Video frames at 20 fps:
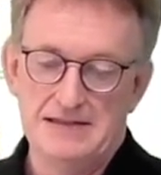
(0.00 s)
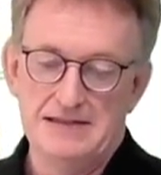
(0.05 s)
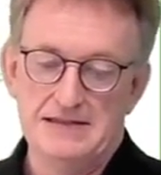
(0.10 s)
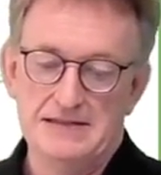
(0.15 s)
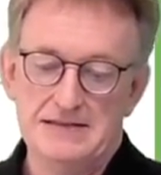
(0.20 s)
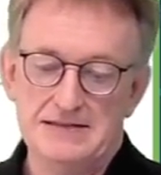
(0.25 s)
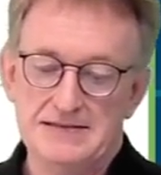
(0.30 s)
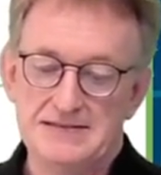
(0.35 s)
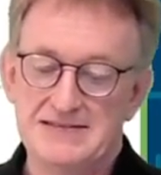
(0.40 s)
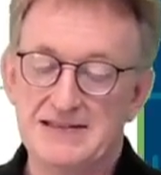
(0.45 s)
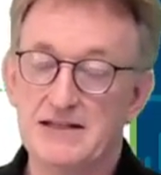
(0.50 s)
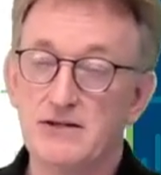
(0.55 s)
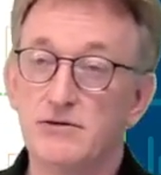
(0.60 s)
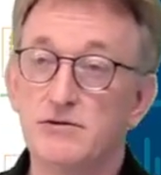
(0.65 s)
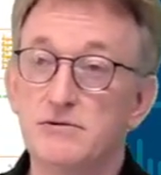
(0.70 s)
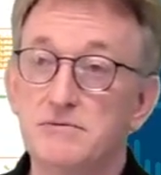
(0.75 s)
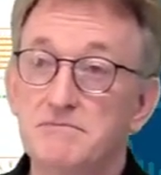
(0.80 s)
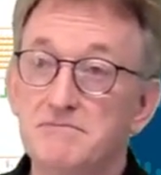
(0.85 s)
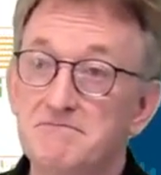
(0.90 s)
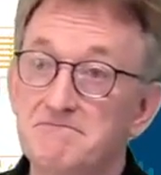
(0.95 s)

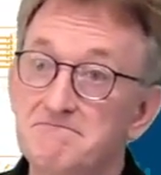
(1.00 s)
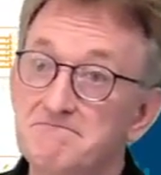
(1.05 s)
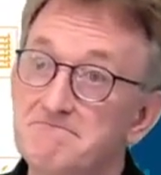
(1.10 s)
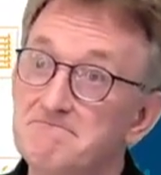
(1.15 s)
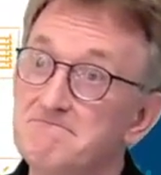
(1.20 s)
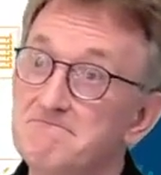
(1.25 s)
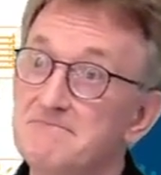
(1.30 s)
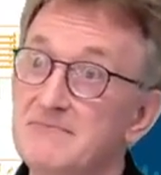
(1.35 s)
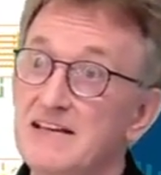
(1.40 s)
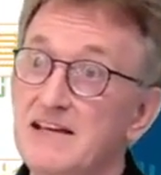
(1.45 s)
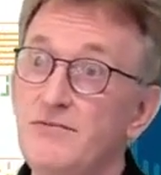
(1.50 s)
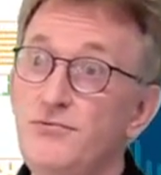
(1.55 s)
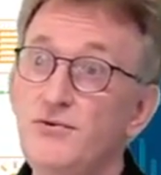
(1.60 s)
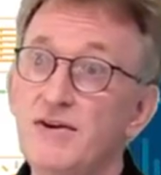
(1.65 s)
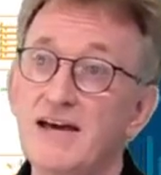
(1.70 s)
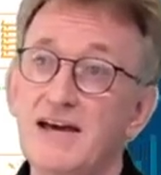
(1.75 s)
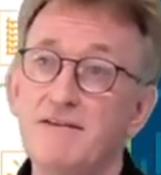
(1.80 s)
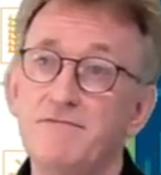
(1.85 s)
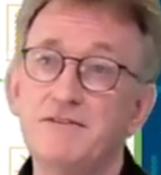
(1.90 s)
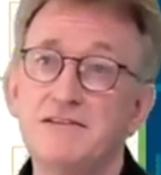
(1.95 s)
So if you
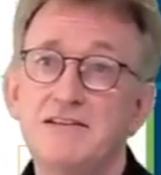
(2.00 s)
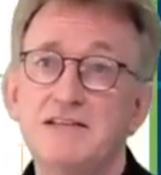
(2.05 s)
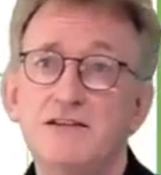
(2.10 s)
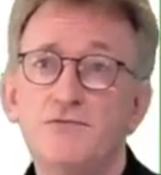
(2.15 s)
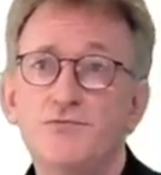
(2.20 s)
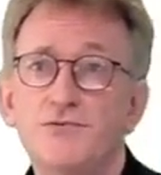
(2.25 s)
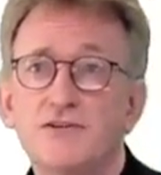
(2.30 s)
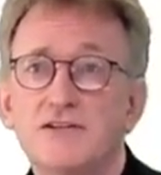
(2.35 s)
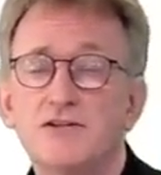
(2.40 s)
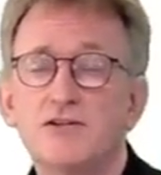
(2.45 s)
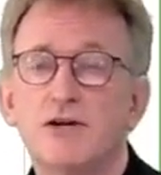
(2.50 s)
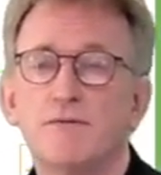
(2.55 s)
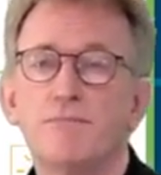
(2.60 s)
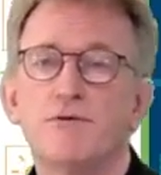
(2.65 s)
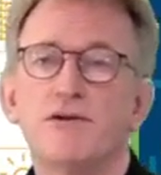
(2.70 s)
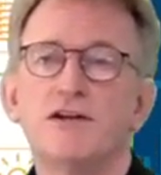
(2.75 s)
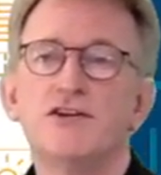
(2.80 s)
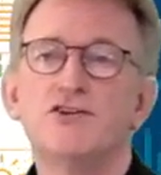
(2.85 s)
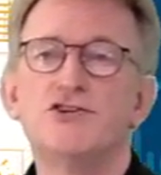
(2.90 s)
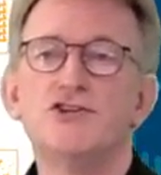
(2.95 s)
have a different
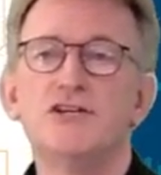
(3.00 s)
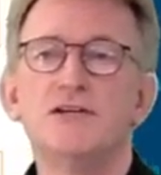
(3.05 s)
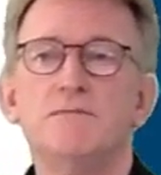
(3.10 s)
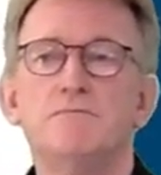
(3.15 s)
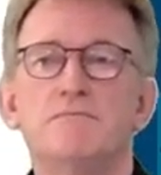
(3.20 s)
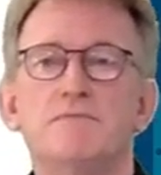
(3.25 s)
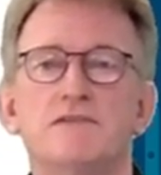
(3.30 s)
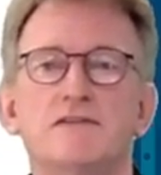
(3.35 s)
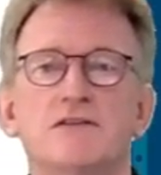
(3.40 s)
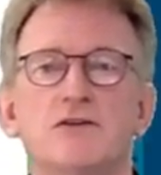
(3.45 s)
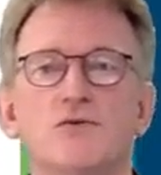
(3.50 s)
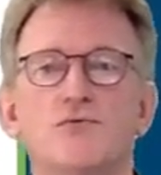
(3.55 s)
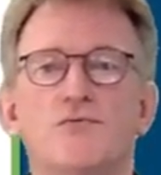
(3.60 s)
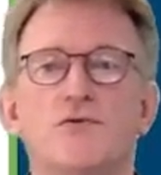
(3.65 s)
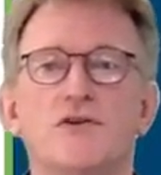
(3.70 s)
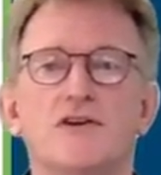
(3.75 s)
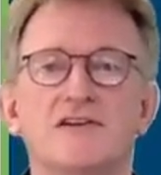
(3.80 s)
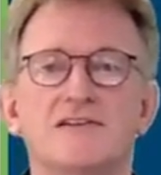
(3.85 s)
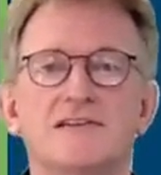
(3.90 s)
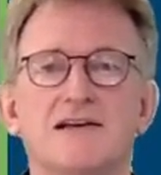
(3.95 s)
topology, so
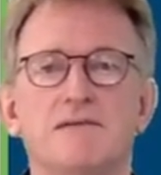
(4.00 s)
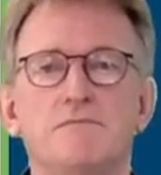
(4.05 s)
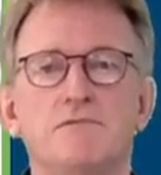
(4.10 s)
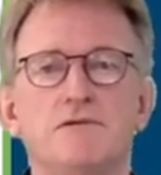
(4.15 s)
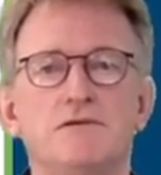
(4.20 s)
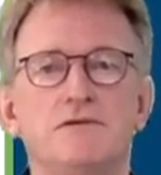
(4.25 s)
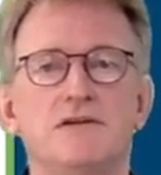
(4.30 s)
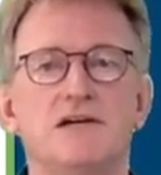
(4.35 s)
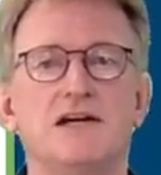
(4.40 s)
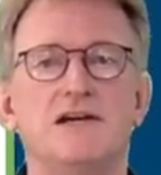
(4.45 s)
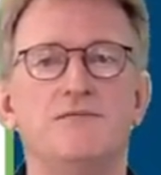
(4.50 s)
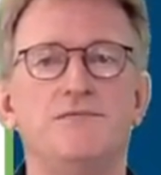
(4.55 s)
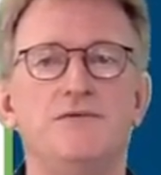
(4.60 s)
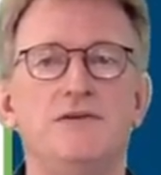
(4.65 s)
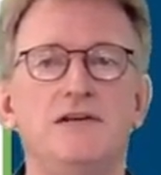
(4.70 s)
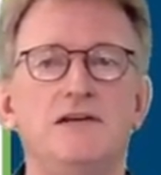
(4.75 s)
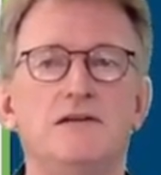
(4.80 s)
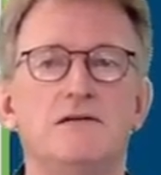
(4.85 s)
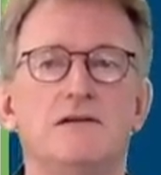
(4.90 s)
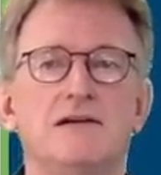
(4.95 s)
for example, you have
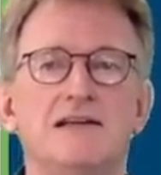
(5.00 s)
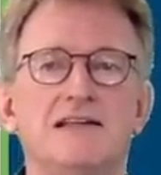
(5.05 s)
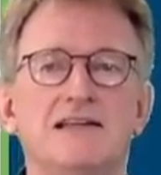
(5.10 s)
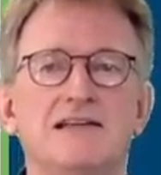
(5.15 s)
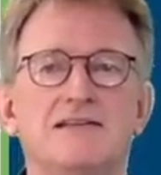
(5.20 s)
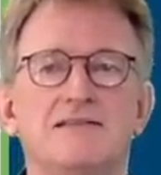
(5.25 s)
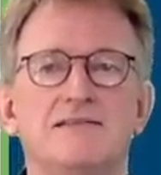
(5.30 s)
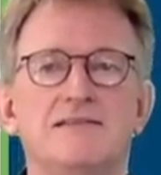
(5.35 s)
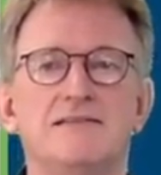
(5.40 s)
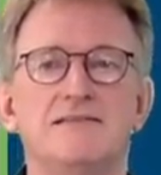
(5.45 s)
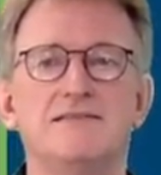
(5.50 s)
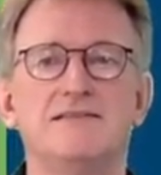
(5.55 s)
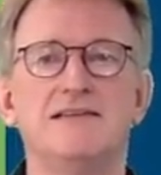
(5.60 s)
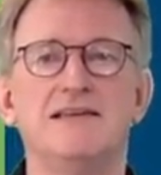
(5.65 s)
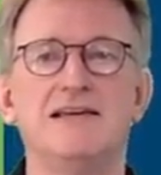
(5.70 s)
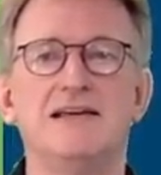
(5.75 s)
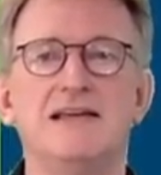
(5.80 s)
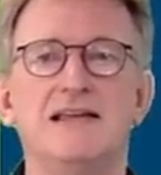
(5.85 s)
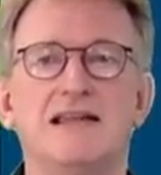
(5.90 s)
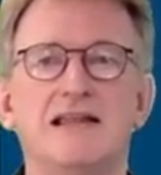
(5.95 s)
here an
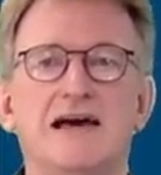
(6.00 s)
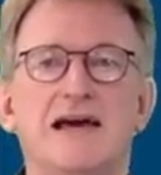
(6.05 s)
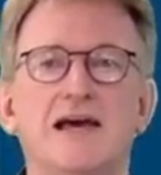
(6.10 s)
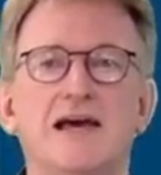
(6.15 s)
existing line